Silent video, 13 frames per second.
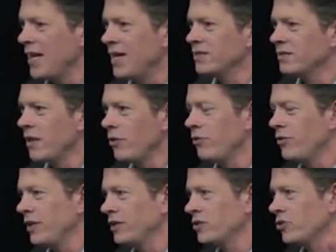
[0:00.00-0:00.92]
It's another
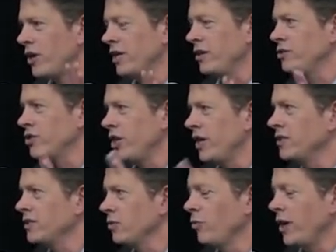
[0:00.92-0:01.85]
thing to try to
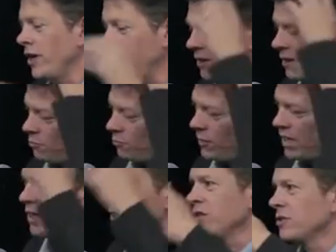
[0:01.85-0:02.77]
change the way
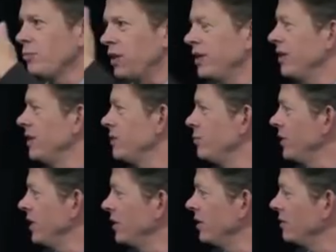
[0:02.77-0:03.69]
Medicare spending is
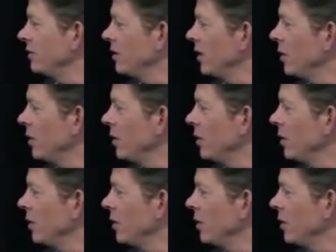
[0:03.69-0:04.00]
being